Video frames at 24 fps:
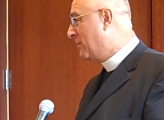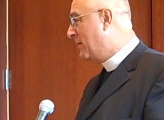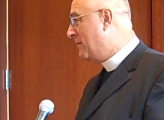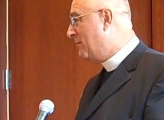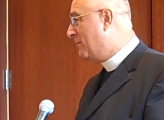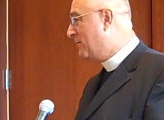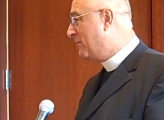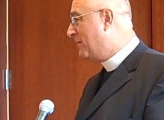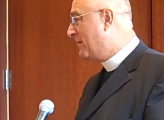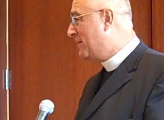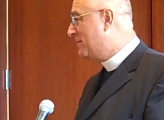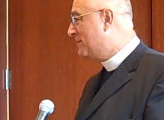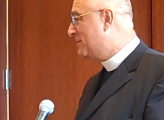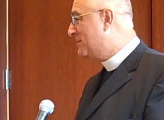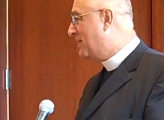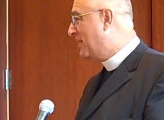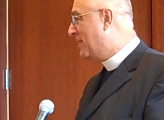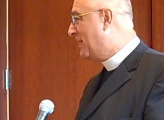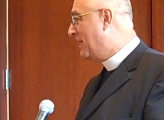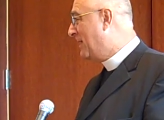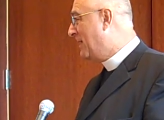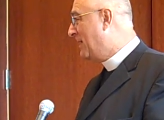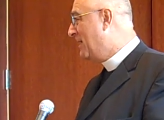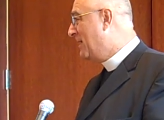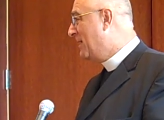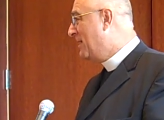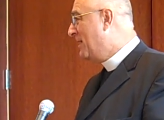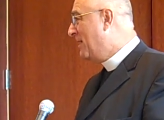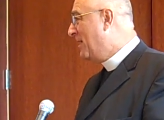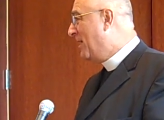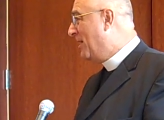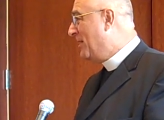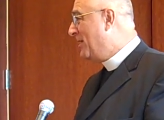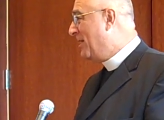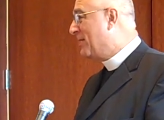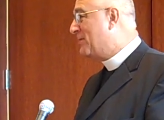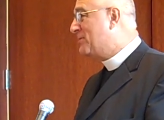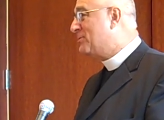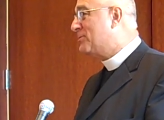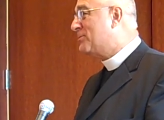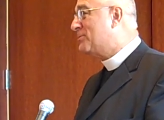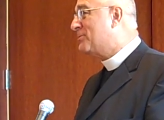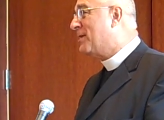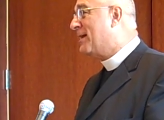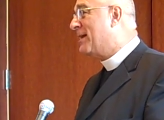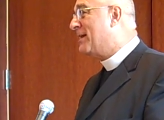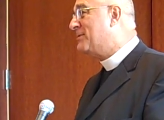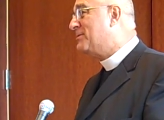in grief is a, an
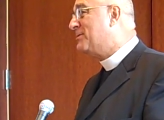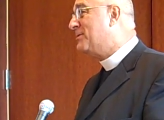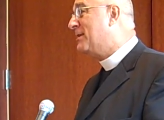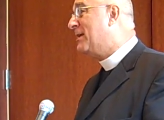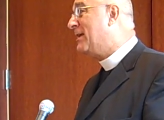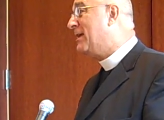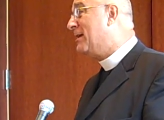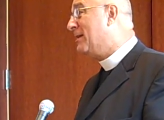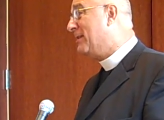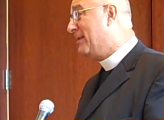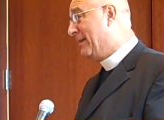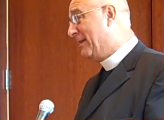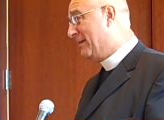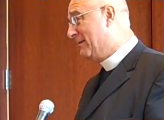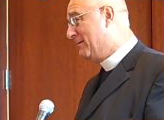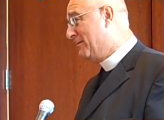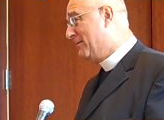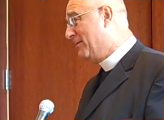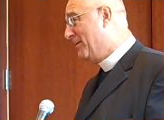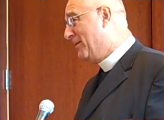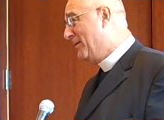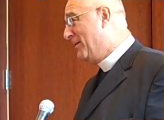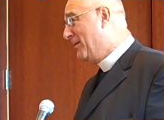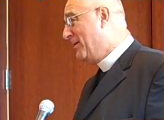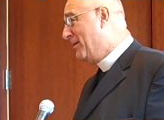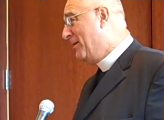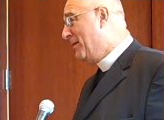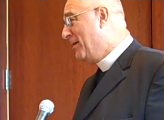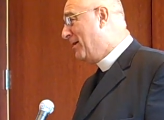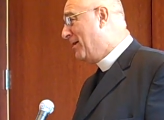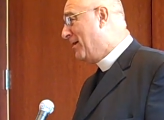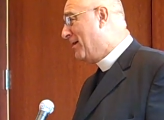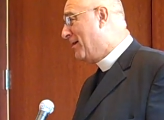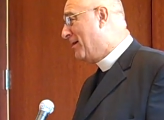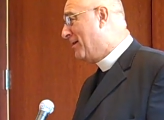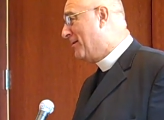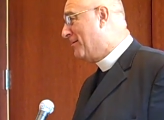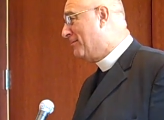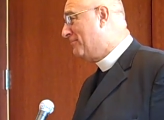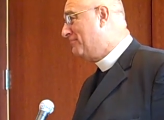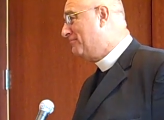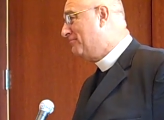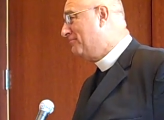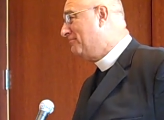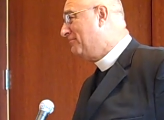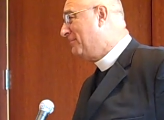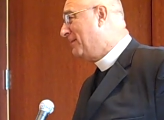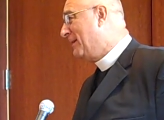exercise in healing uh,
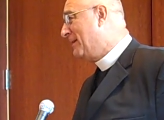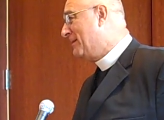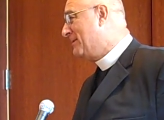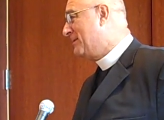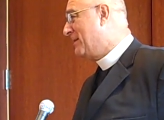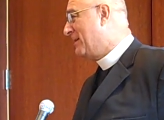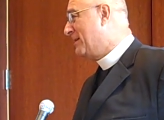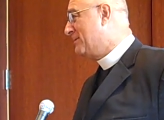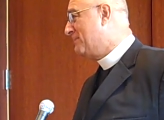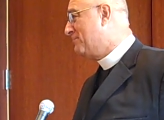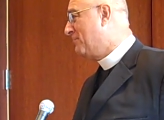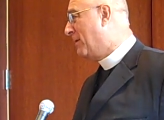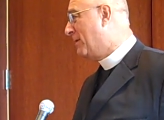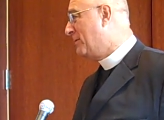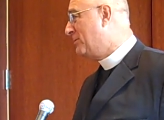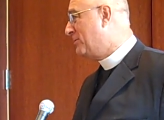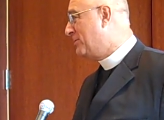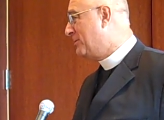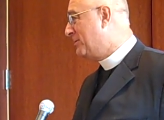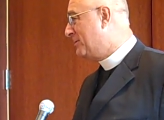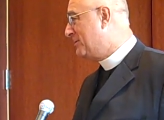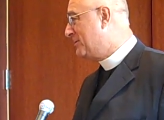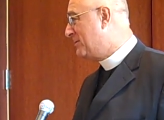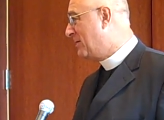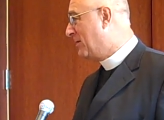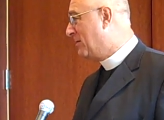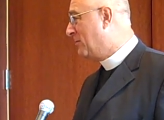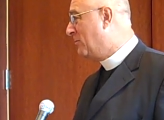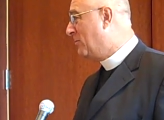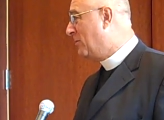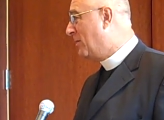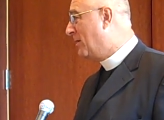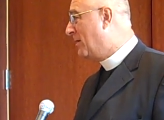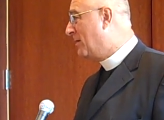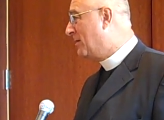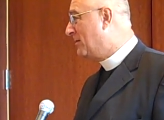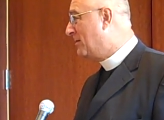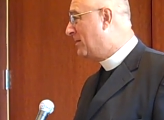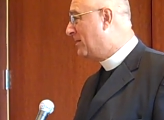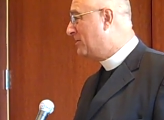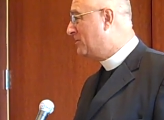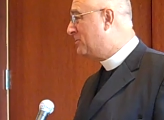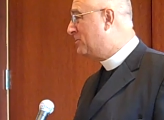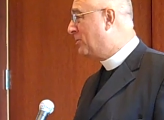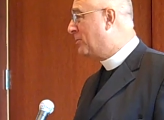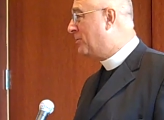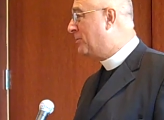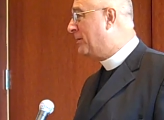as, as much as a,
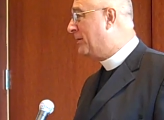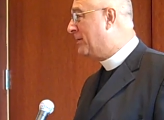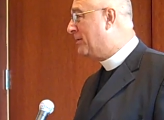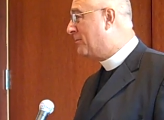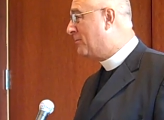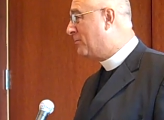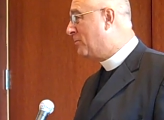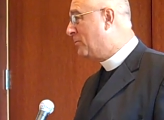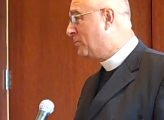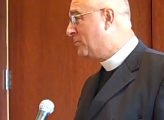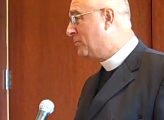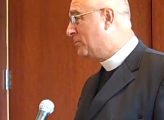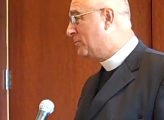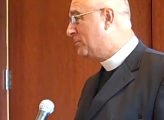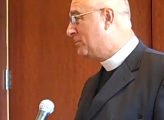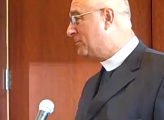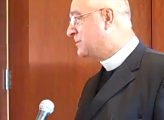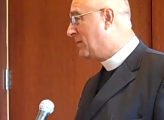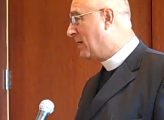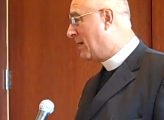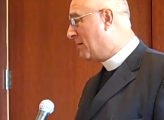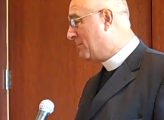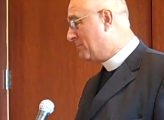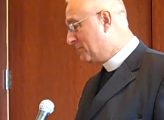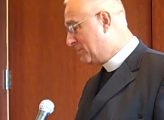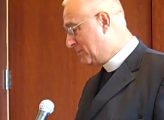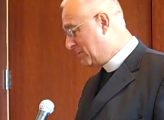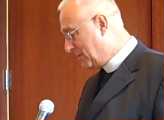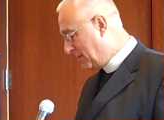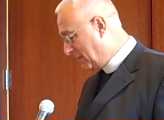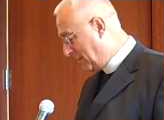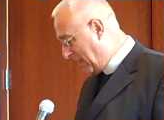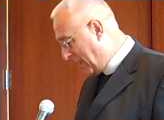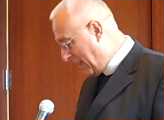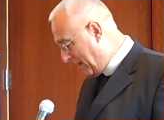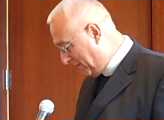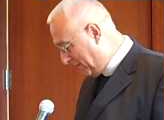a, journey through Tom's